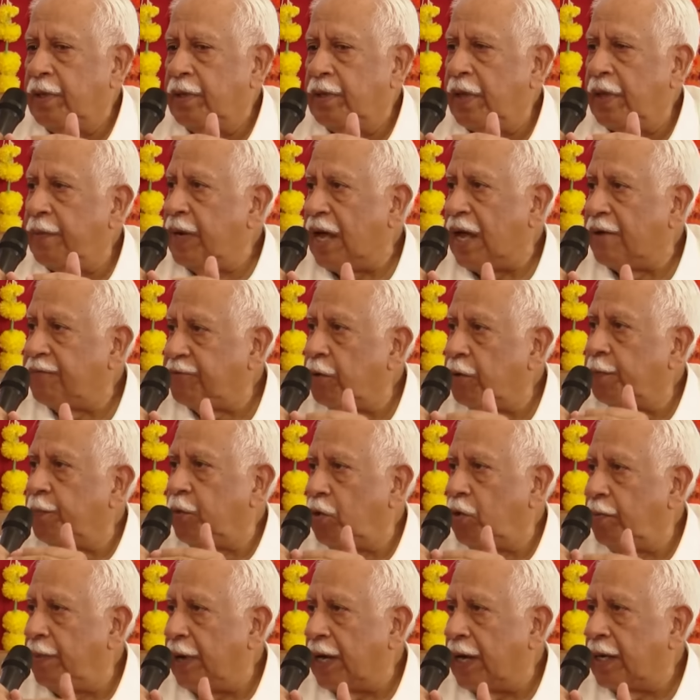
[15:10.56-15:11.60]
They will have to
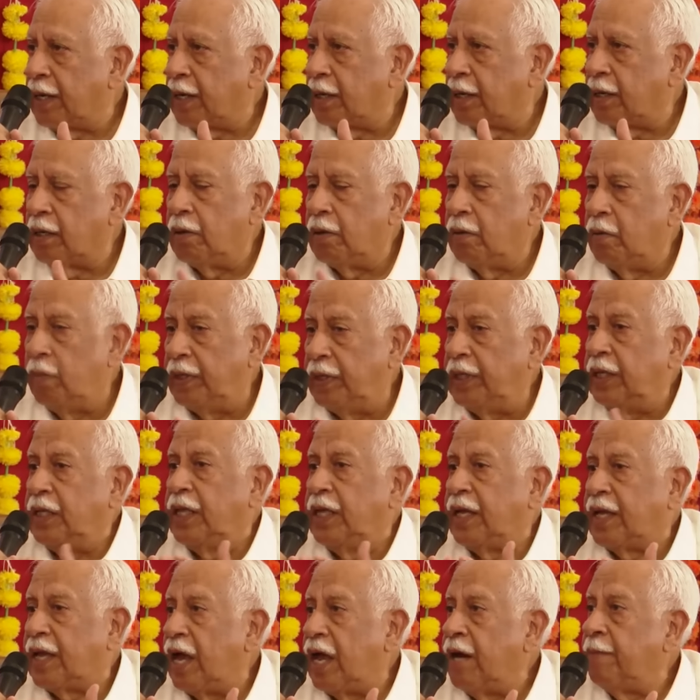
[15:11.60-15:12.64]
pull back. Whether
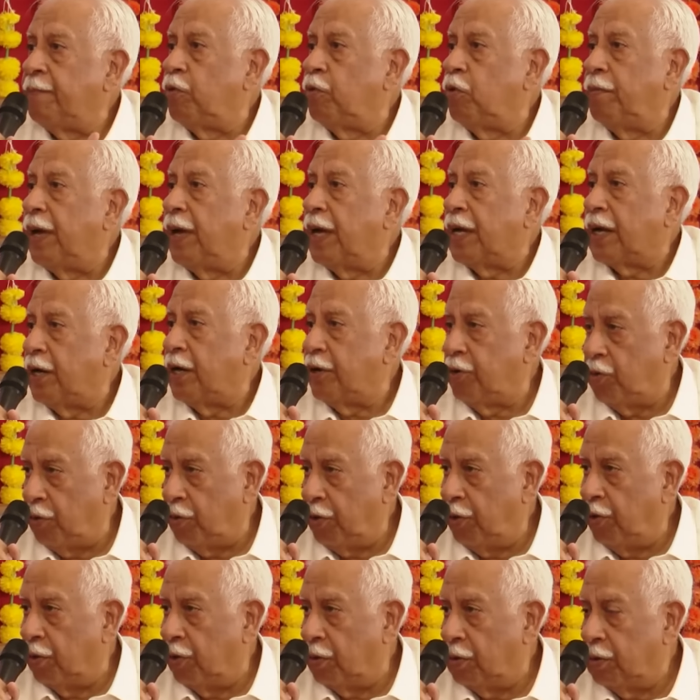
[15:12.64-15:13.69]
they can pull back, I
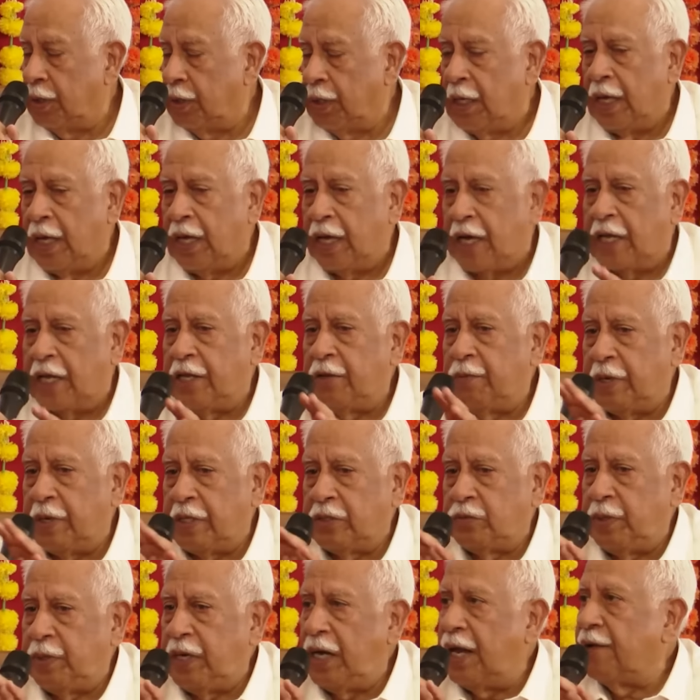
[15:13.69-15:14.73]
don't know.
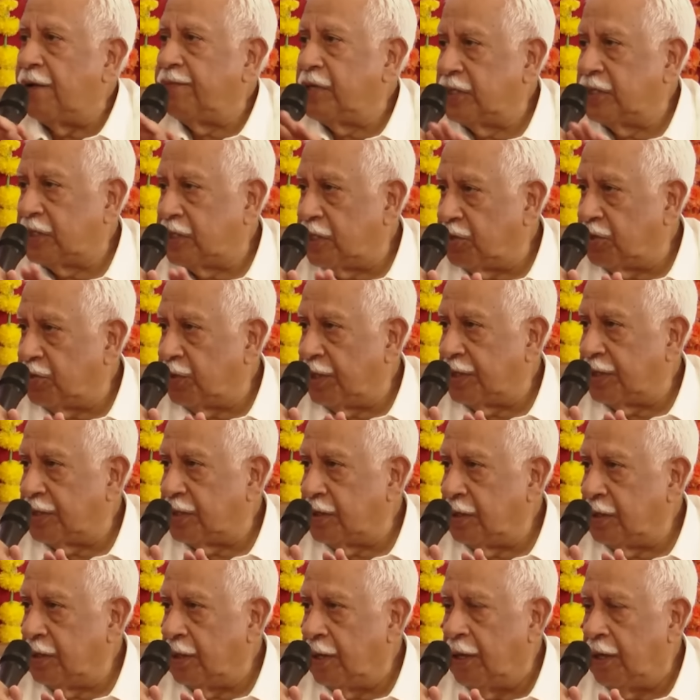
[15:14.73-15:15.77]
Otherwise, we'll have this
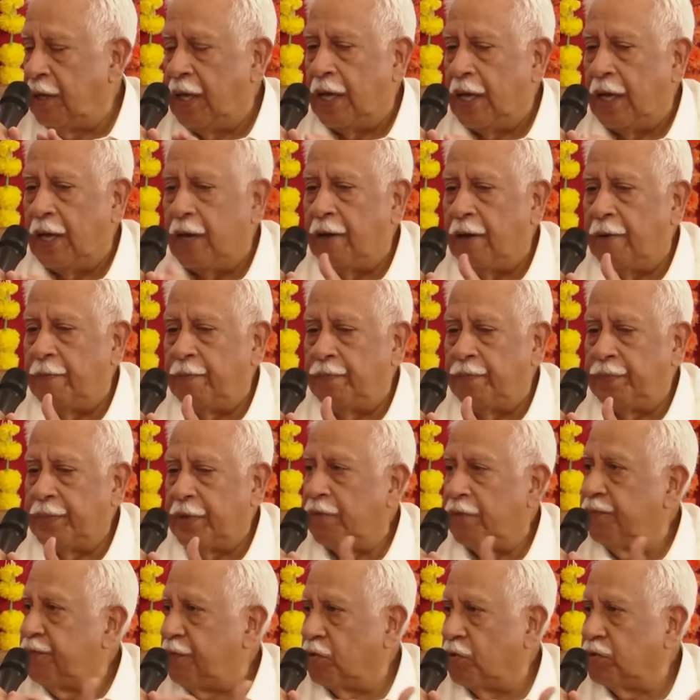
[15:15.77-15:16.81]
situation,
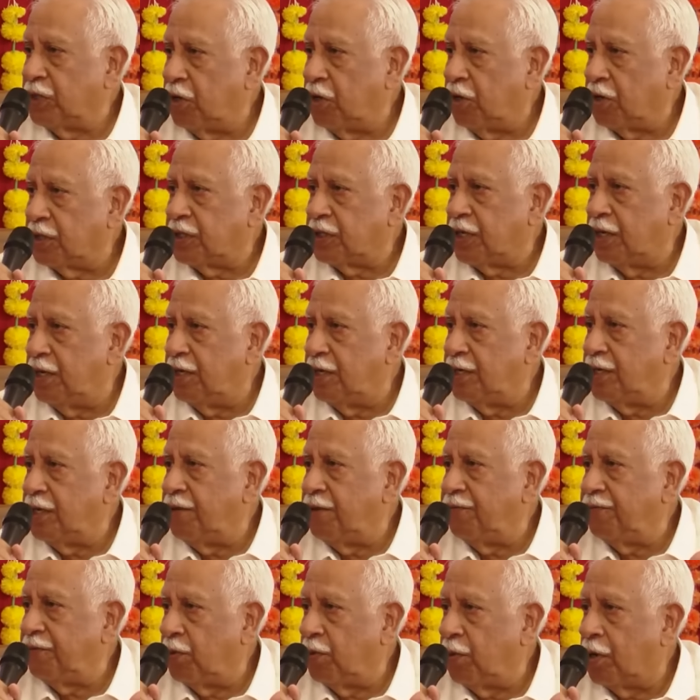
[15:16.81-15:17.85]
frozen hostility,
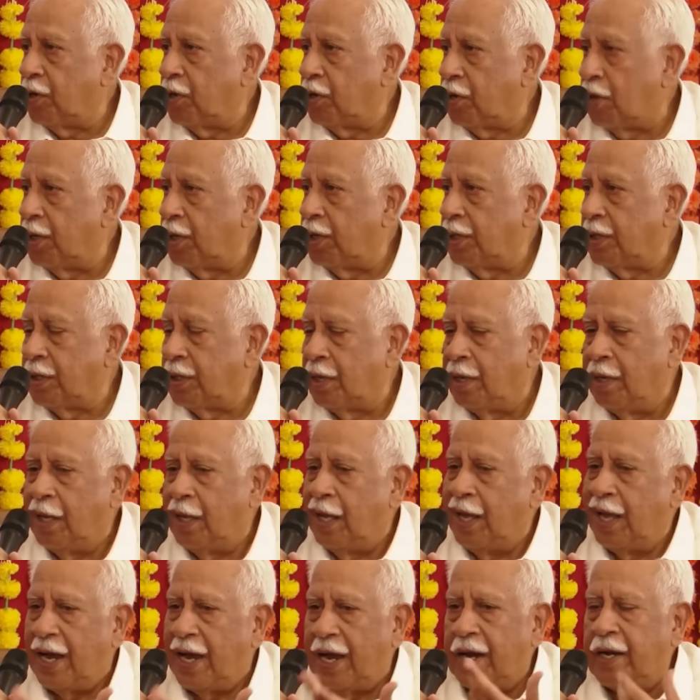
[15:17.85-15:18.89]
if you want to call it.
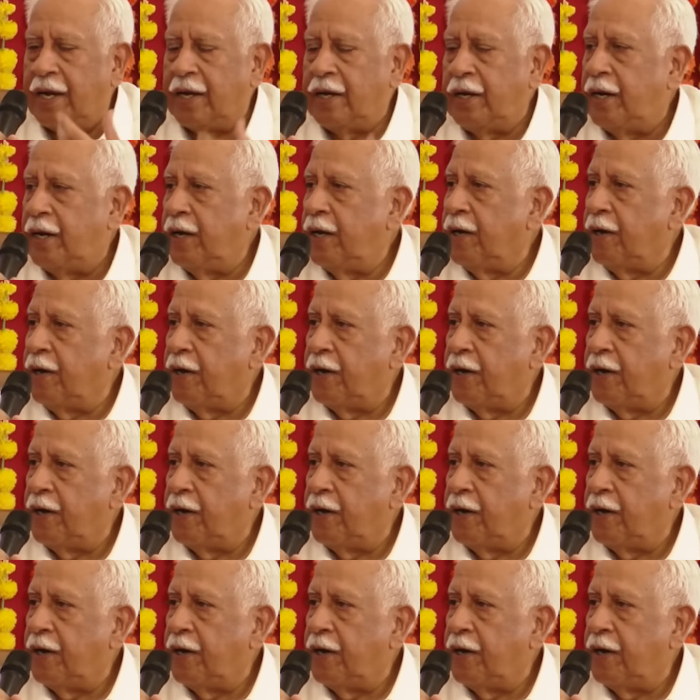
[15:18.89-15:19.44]
And